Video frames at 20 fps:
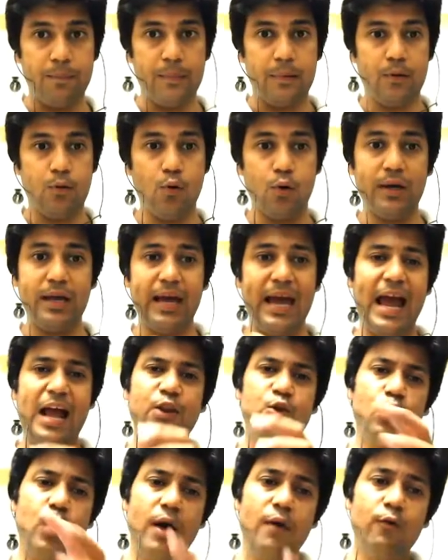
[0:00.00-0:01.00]
Okay, and you
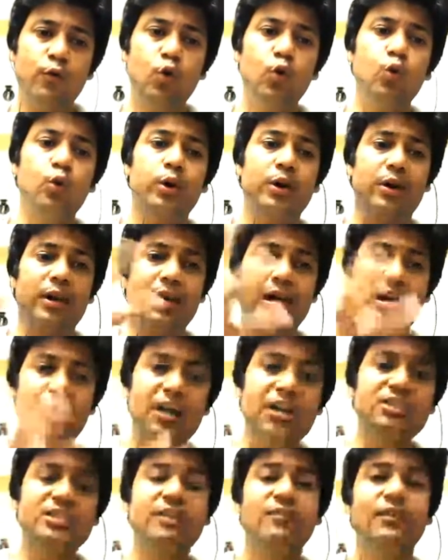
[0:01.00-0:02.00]
have to
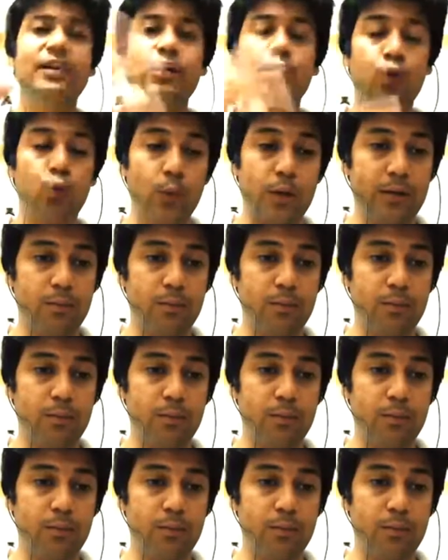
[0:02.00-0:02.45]
recursively do it,